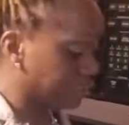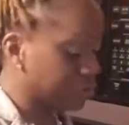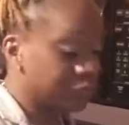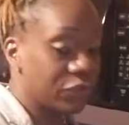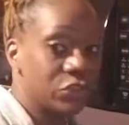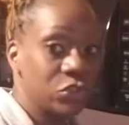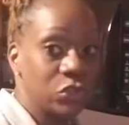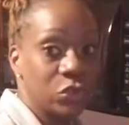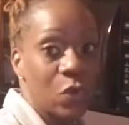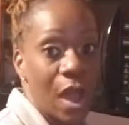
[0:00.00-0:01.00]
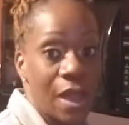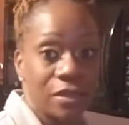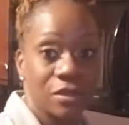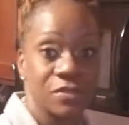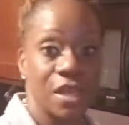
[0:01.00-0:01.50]
look for the new
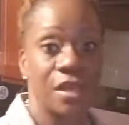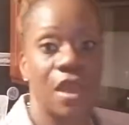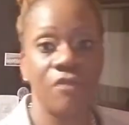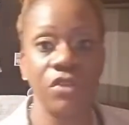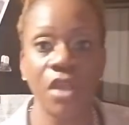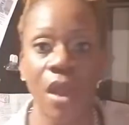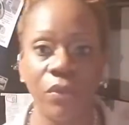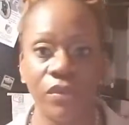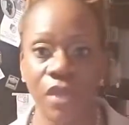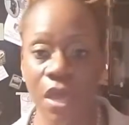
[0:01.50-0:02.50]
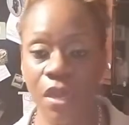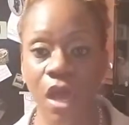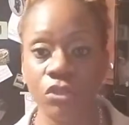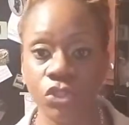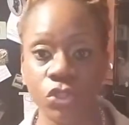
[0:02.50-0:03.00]
items, and every now and then
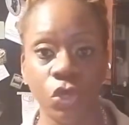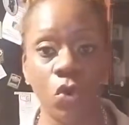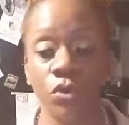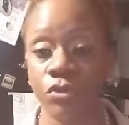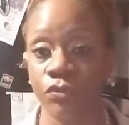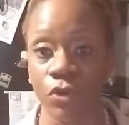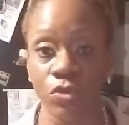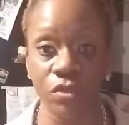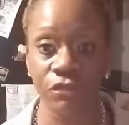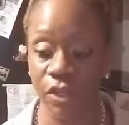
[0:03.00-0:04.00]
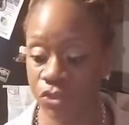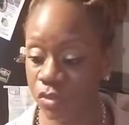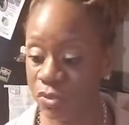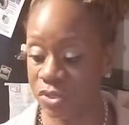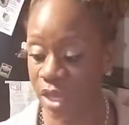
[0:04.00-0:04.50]
I'll just go in the frozen
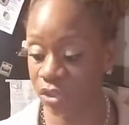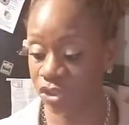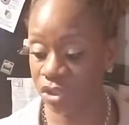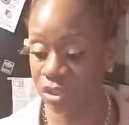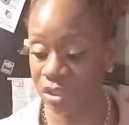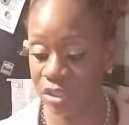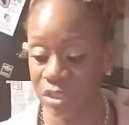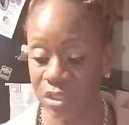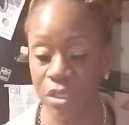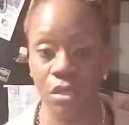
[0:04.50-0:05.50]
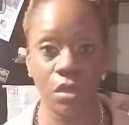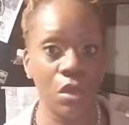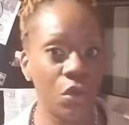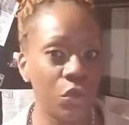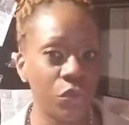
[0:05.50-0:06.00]
vegetable sections to see,
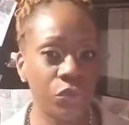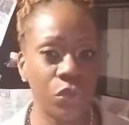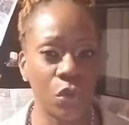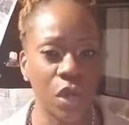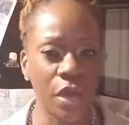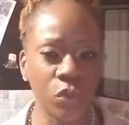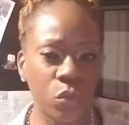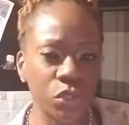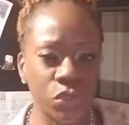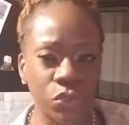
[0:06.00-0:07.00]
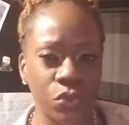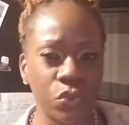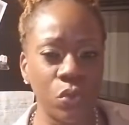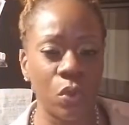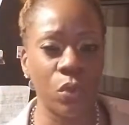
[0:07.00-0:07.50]
kind of what's
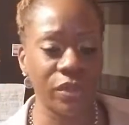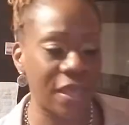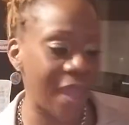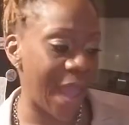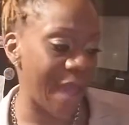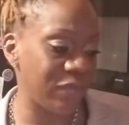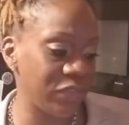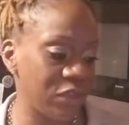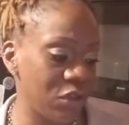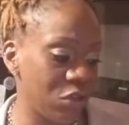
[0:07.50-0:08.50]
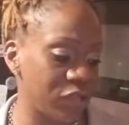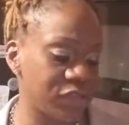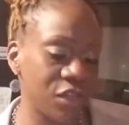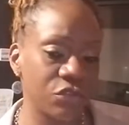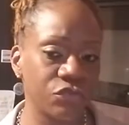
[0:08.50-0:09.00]
new and what they have in there.
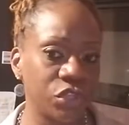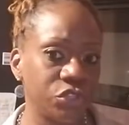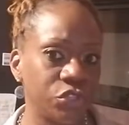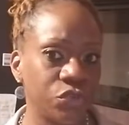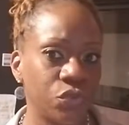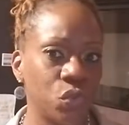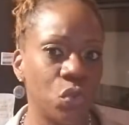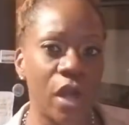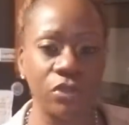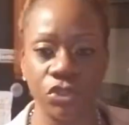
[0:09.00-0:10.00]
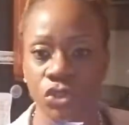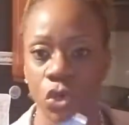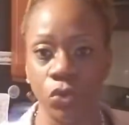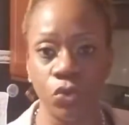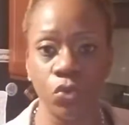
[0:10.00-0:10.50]
Instead of rushing through, I'll just
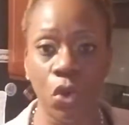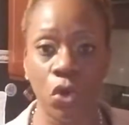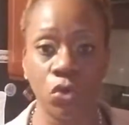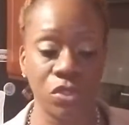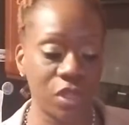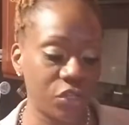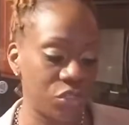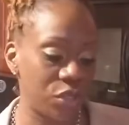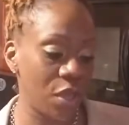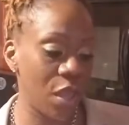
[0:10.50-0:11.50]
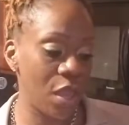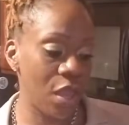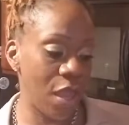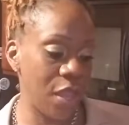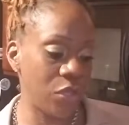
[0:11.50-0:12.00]
go through the whole section,
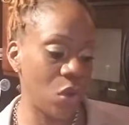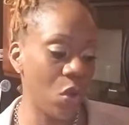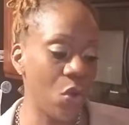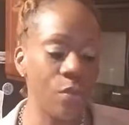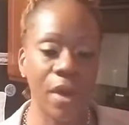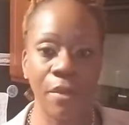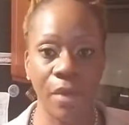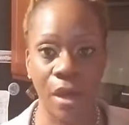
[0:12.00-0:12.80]
and oh my,